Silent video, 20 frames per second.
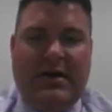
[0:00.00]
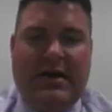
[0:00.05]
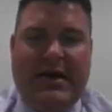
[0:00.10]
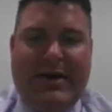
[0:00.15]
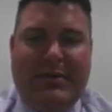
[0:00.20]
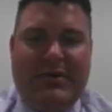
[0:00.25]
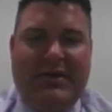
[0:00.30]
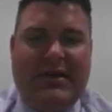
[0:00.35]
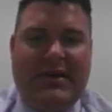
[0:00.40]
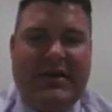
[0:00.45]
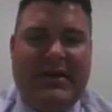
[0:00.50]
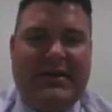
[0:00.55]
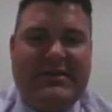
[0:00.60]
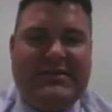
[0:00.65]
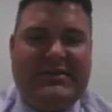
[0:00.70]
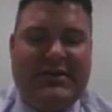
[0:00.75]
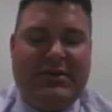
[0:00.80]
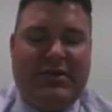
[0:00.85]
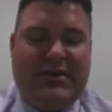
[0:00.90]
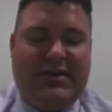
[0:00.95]
I would get a
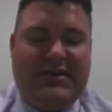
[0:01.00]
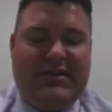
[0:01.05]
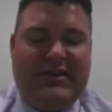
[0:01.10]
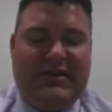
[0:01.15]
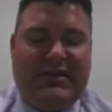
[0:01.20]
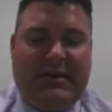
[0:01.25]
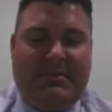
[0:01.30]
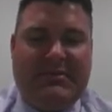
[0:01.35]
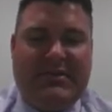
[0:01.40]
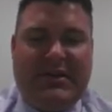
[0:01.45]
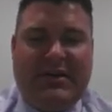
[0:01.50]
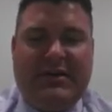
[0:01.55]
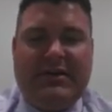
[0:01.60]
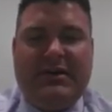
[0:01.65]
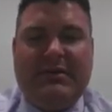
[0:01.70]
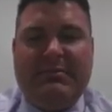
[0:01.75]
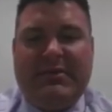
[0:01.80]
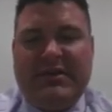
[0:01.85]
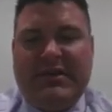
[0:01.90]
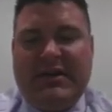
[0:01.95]
0 in the
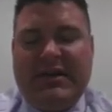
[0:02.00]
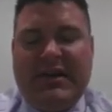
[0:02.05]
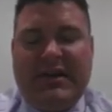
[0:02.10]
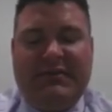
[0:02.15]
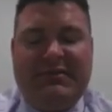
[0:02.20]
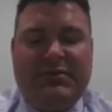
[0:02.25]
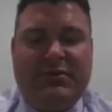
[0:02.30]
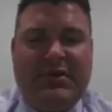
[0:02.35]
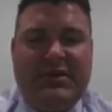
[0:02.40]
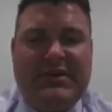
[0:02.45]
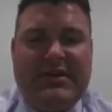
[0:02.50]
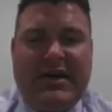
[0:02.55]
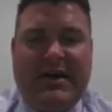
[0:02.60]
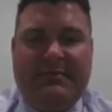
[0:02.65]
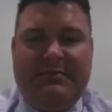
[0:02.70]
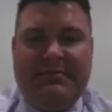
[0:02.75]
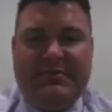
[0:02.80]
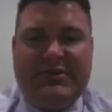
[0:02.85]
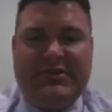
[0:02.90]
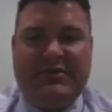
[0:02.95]
denominator, but the negative 2 on
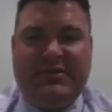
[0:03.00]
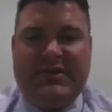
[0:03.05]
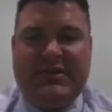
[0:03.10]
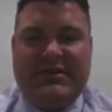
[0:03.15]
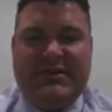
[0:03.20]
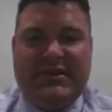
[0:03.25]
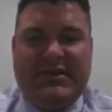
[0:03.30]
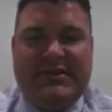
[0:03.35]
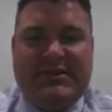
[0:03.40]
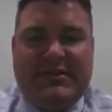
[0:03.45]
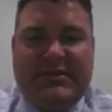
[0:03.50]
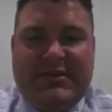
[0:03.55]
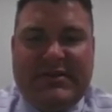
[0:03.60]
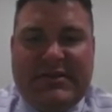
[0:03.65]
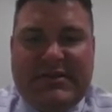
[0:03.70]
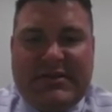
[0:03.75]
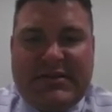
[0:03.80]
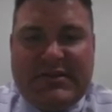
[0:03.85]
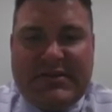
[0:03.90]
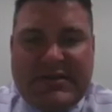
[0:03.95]
top. So this
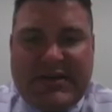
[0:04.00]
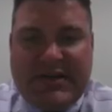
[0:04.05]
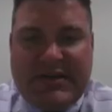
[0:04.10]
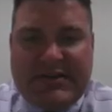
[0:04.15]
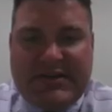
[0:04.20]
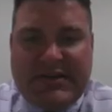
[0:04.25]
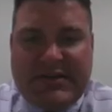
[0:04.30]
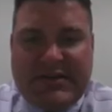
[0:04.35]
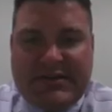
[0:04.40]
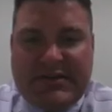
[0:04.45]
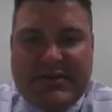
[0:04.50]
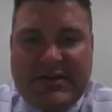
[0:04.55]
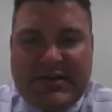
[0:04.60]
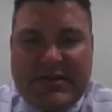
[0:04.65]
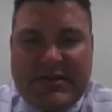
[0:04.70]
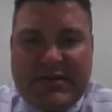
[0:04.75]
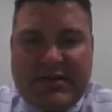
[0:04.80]
does not exist.